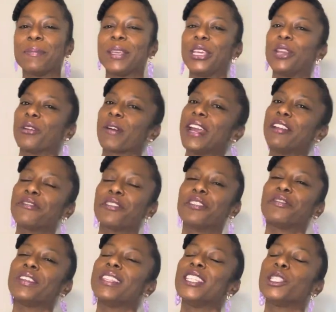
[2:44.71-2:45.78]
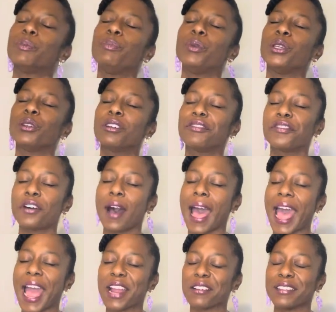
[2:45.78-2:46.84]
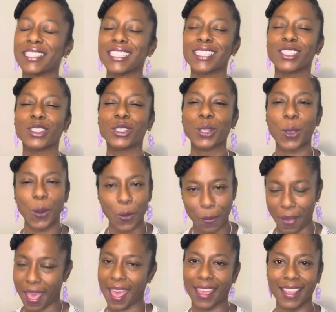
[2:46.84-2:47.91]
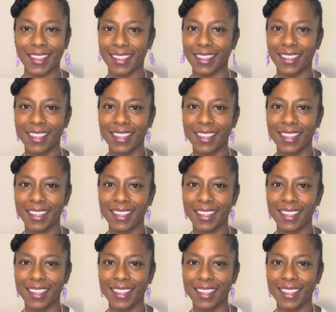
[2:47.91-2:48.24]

be grateful for this beautiful Iris tote bag.